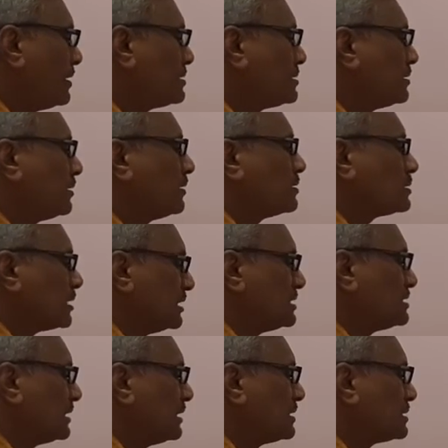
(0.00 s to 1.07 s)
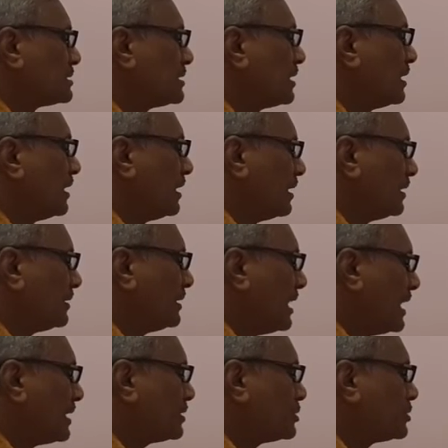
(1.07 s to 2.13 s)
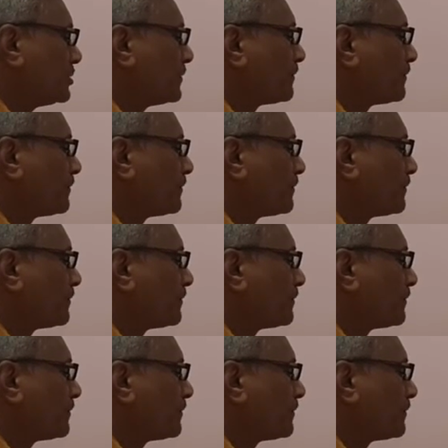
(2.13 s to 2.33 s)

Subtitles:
the sentence that